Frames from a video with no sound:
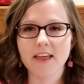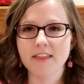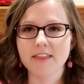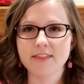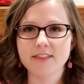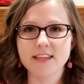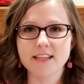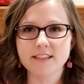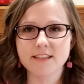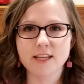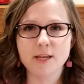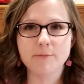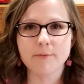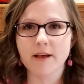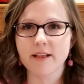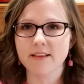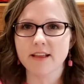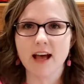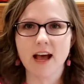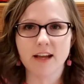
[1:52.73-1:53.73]
These keep
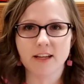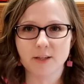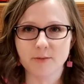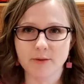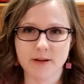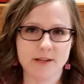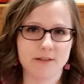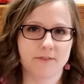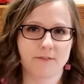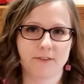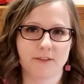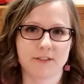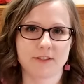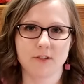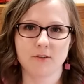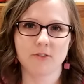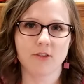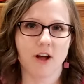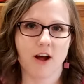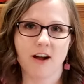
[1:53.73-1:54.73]
Ella occupied for
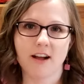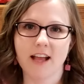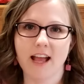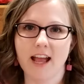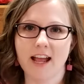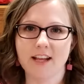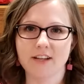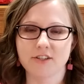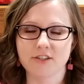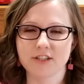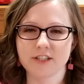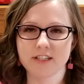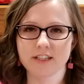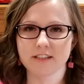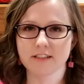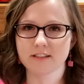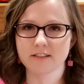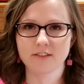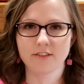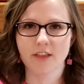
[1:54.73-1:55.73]
so long, and she
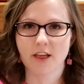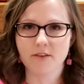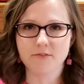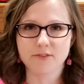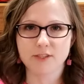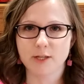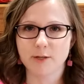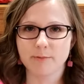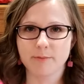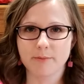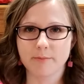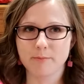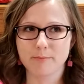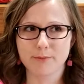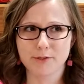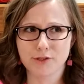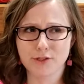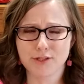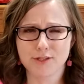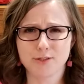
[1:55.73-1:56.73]
just loves them,
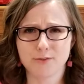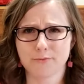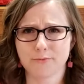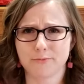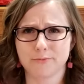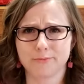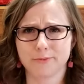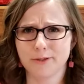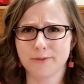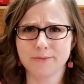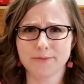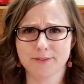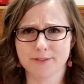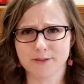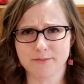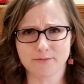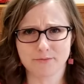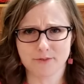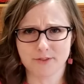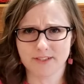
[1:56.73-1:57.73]
but she just ruins
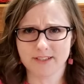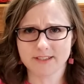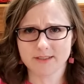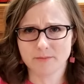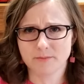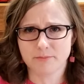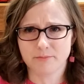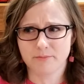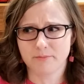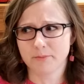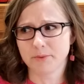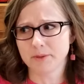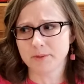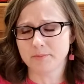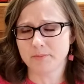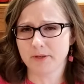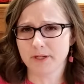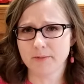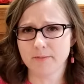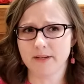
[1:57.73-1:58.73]
them. She doesn't really
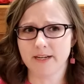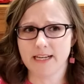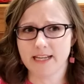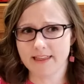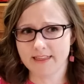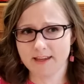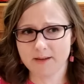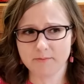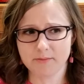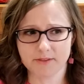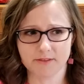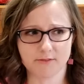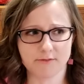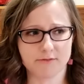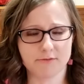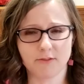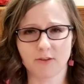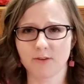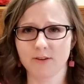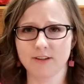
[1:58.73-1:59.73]
put them on anything but the
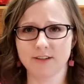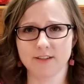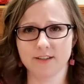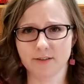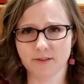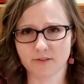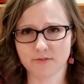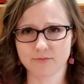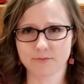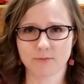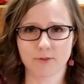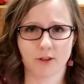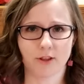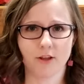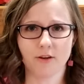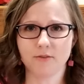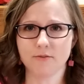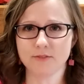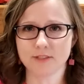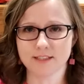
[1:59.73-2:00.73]
floor and her
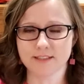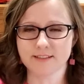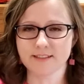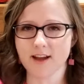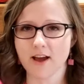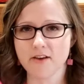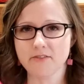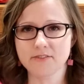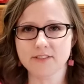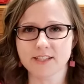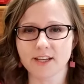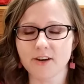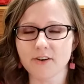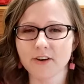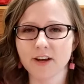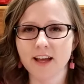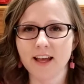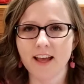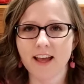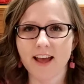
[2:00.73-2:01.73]
clothes and stuff, so
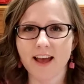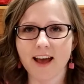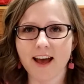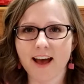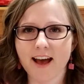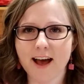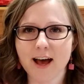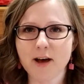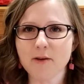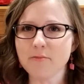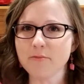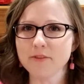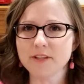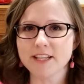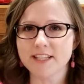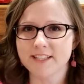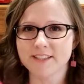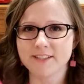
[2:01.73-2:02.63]
um, it's